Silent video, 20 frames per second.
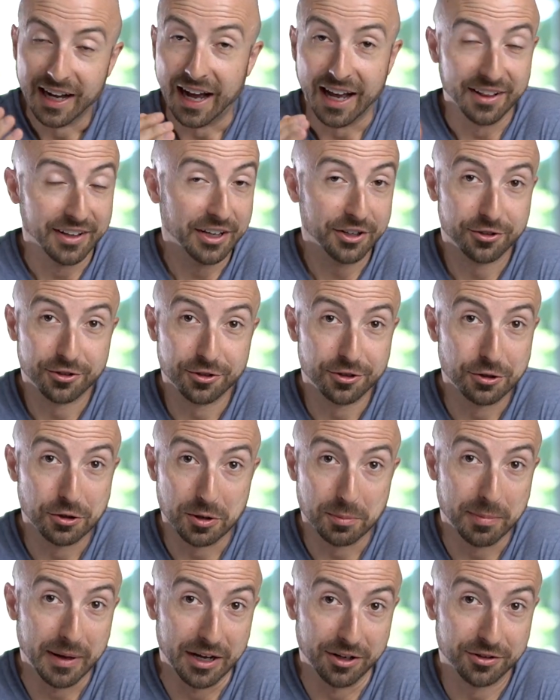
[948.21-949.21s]
unless you're
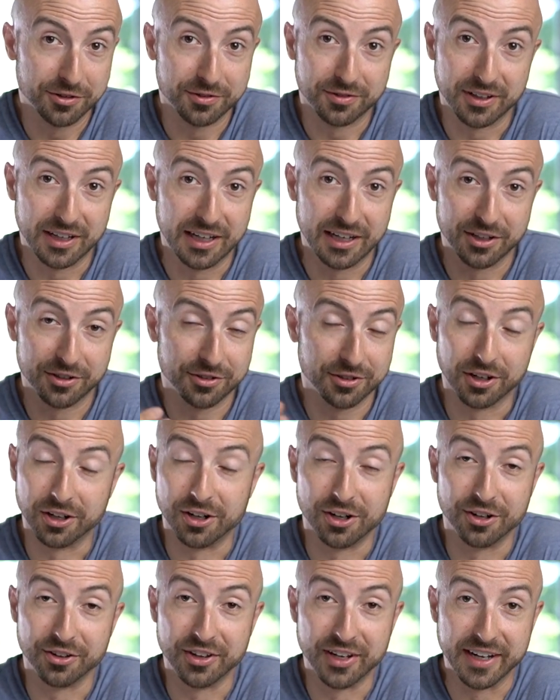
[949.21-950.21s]
doing bounce flash
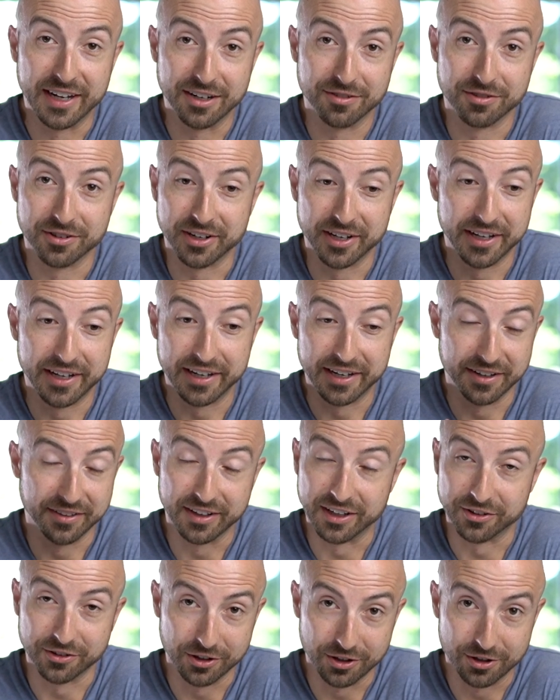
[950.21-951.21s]
all day, every day, and
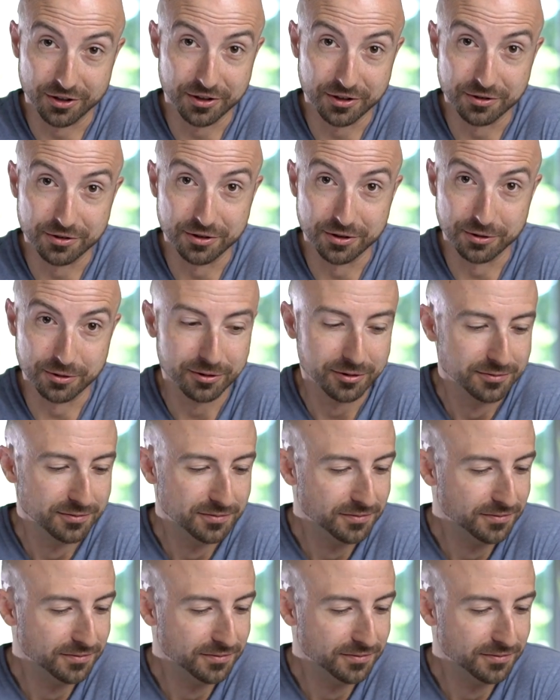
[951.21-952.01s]
that's all you do,